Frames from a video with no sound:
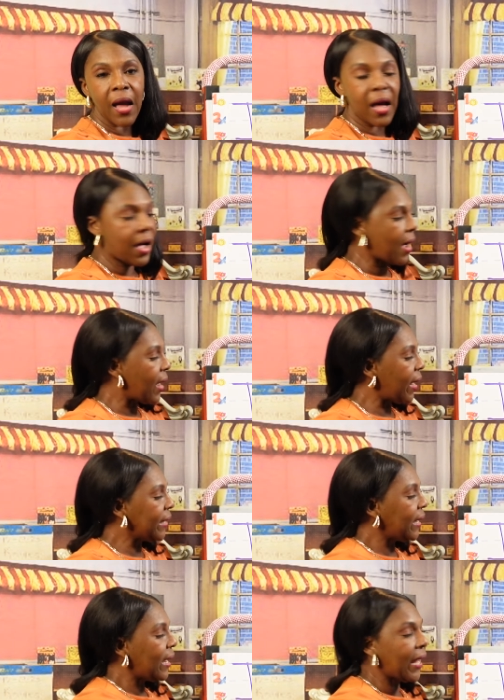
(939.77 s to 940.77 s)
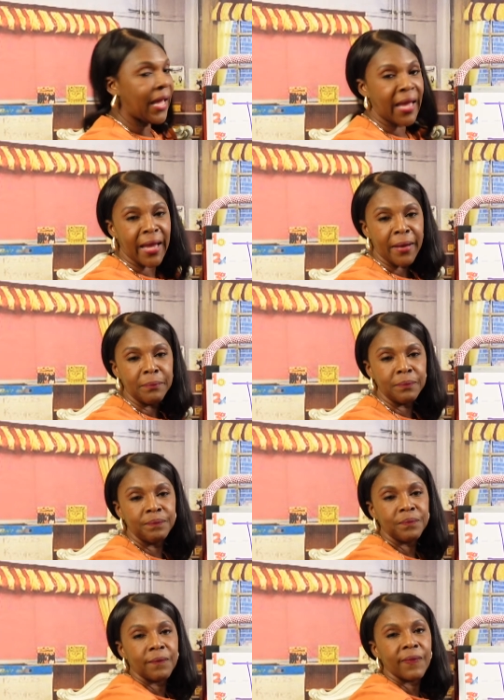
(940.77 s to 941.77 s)
I am
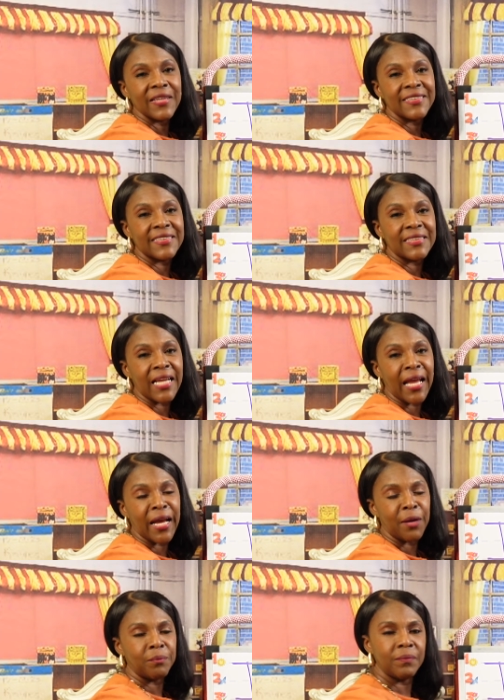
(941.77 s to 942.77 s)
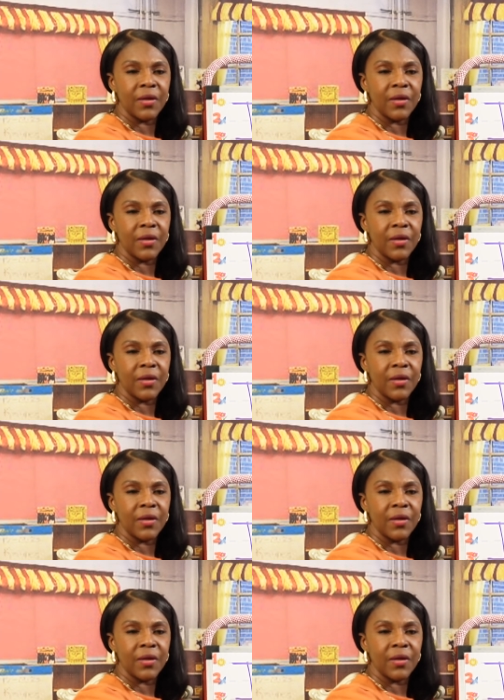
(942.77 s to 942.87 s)
Sam.